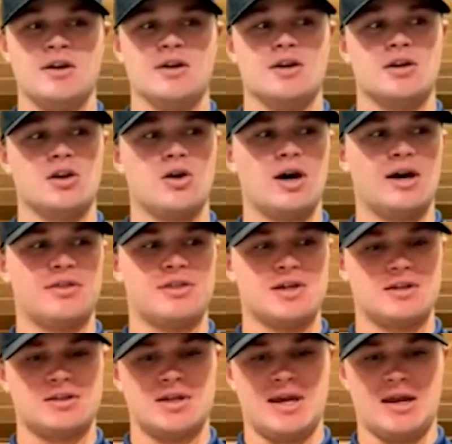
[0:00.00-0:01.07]
I
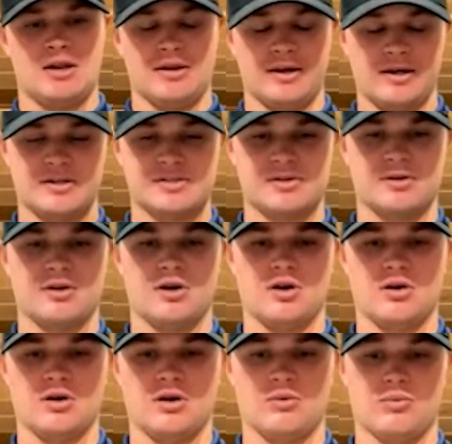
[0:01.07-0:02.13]
think the analytics
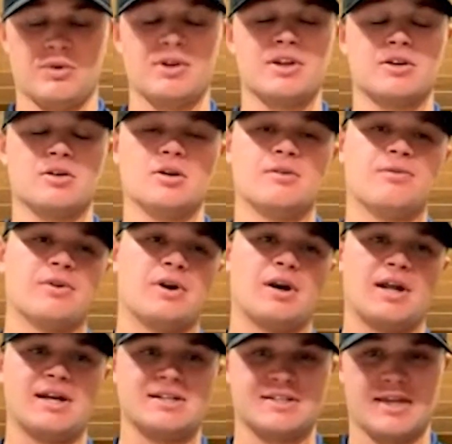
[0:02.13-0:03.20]
are really good for
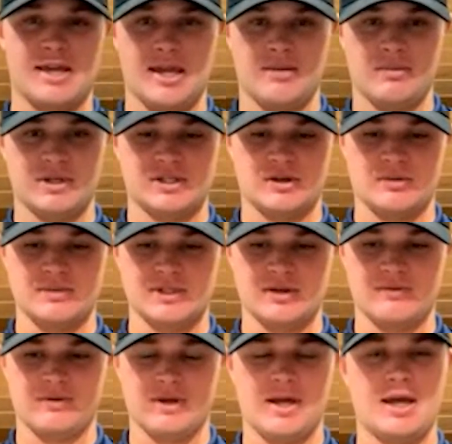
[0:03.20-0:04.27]
today's game in terms
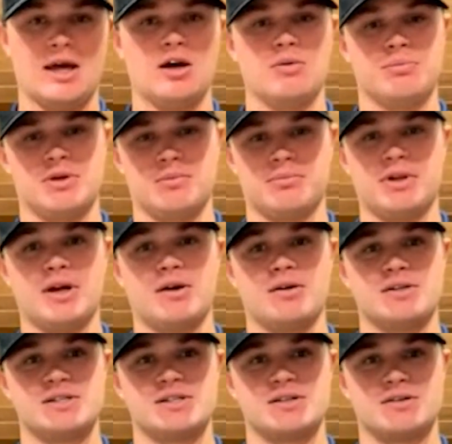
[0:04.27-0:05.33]
of helping
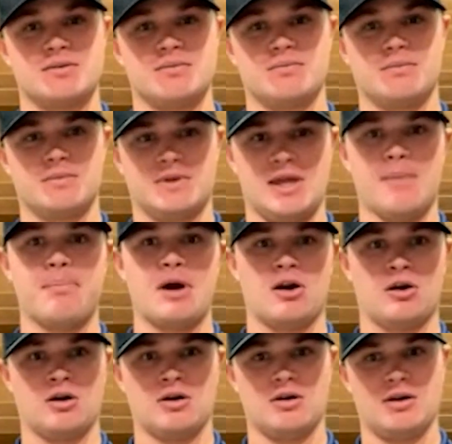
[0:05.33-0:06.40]
players get
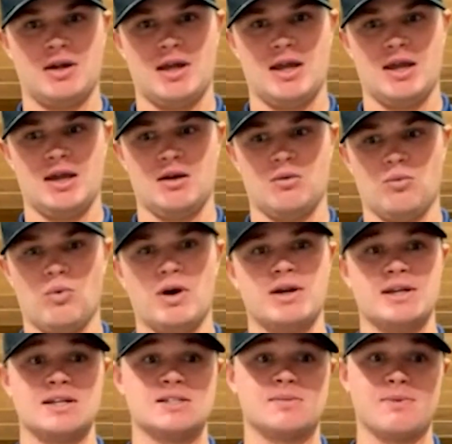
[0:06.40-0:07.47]
better and what
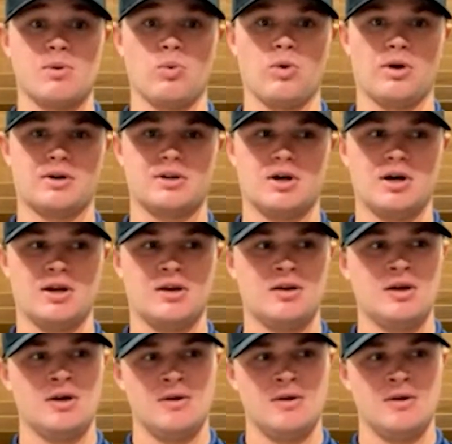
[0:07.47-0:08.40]
needs to be worked on.